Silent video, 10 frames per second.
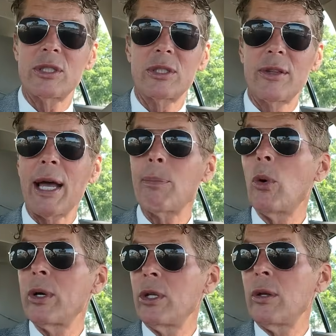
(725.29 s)
says at that
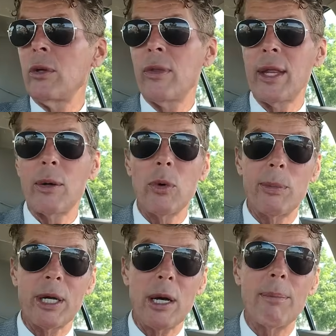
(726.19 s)
point they
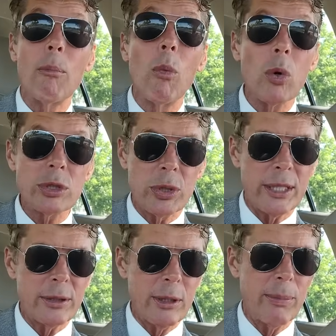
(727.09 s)
will become more
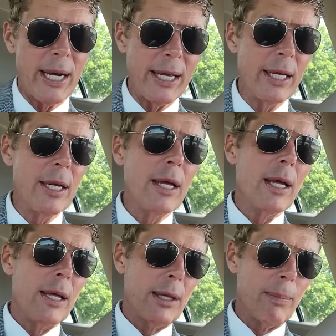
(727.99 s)
trusted by
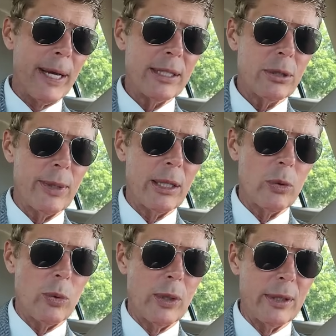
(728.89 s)
the banks around
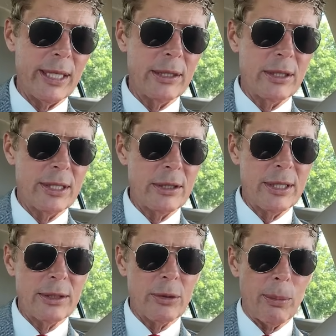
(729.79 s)
the world and
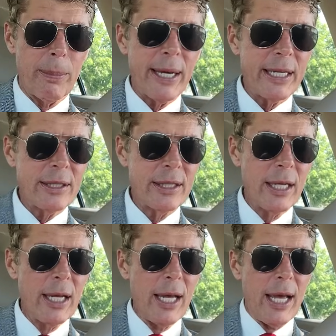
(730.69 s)
central
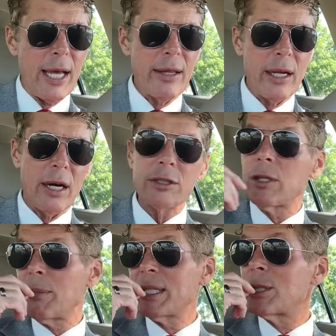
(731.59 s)
banks. And then
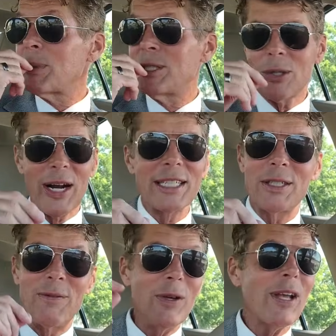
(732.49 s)
also makes me
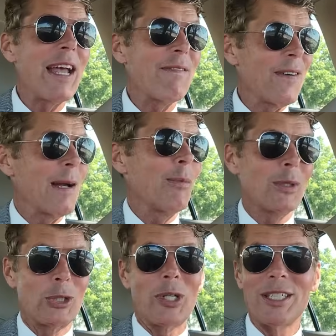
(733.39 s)
scratch. If you can't find
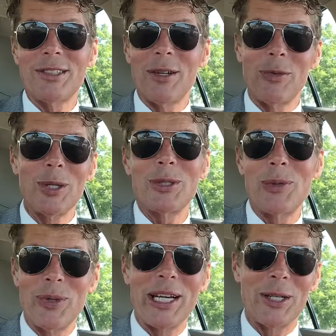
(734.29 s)
more trust than
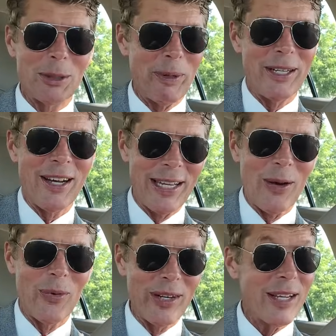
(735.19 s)
Rosie Rios being on
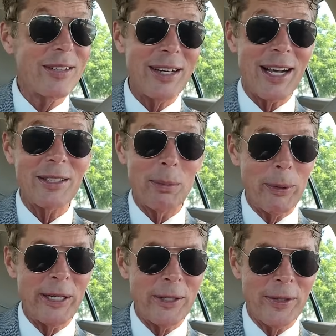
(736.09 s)
that $100
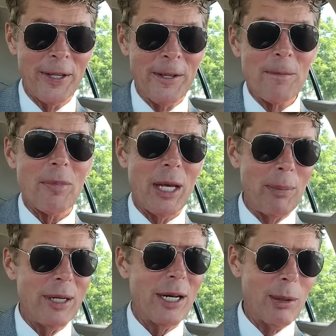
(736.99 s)
bill
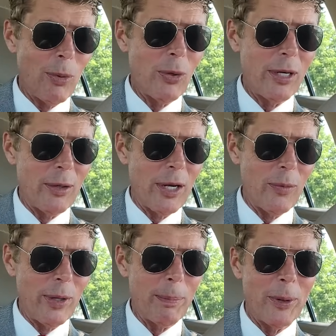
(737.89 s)
and being on board a,
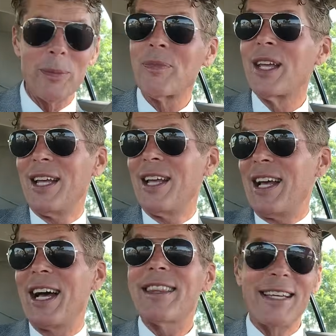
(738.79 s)
a Ripple,
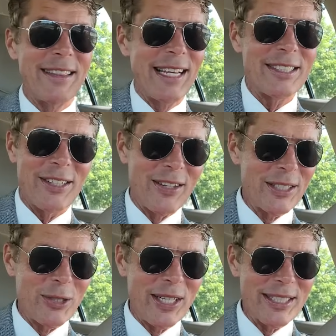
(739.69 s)
I think that's all
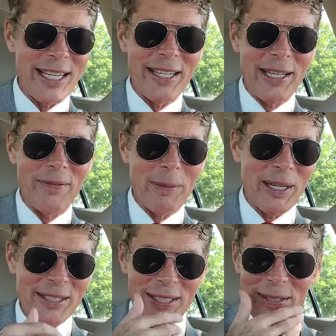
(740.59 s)
the trust I need for
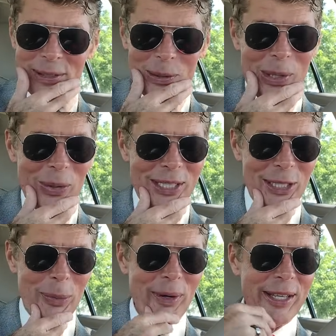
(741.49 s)
myself. So anyway,
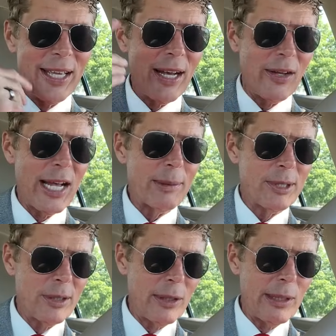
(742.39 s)
so but yeah,
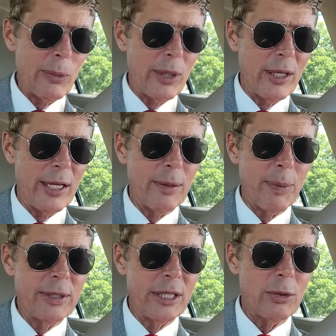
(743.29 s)
absolutely will
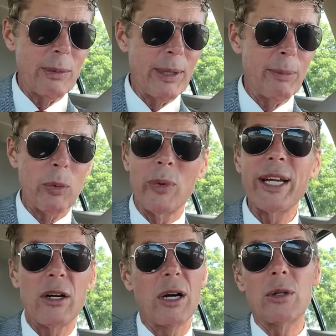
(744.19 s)
help. And just remember,
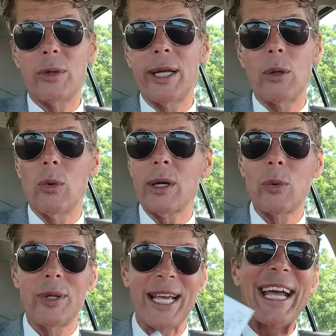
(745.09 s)
we are already
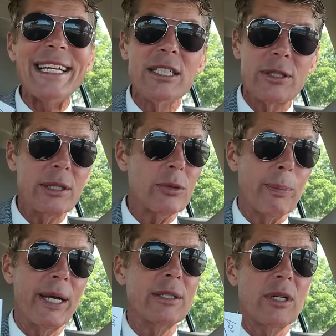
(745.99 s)
working with 80
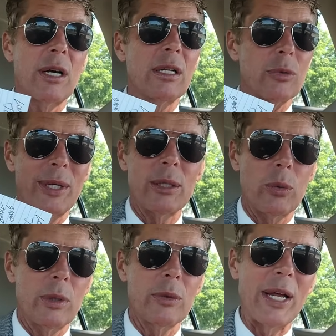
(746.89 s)
central banks all around
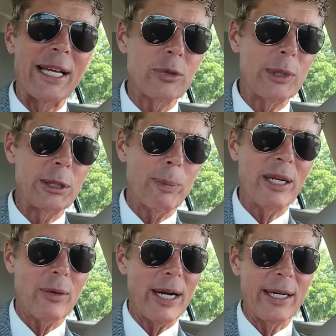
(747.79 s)
the world as we
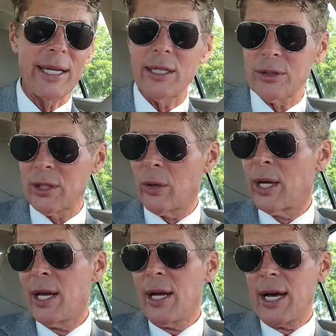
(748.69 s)
speak right now. So
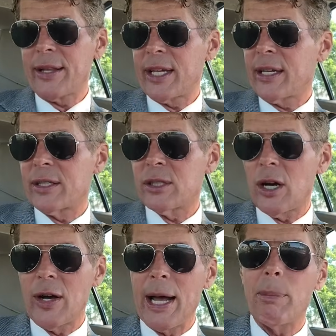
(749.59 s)
I think it's
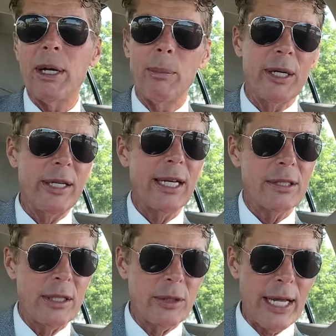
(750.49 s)
all happening. But
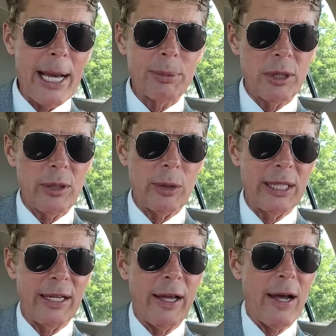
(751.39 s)
yes, it
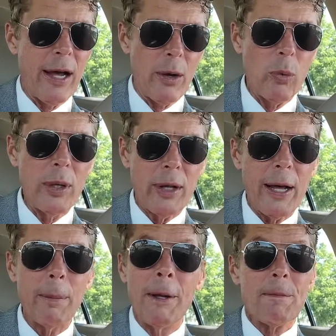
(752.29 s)
absolutely uh, will
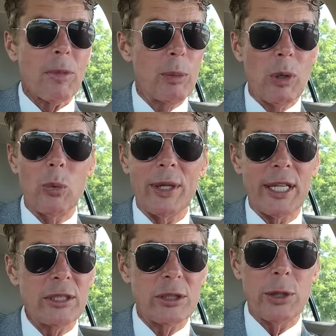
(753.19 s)
help. But one
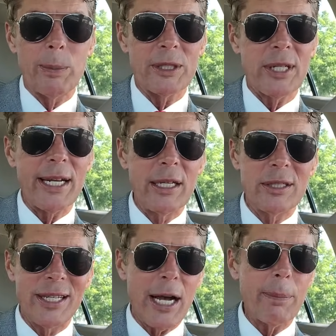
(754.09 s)
thing that's super exciting
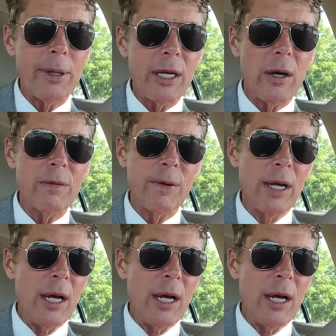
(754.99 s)
is the IPO.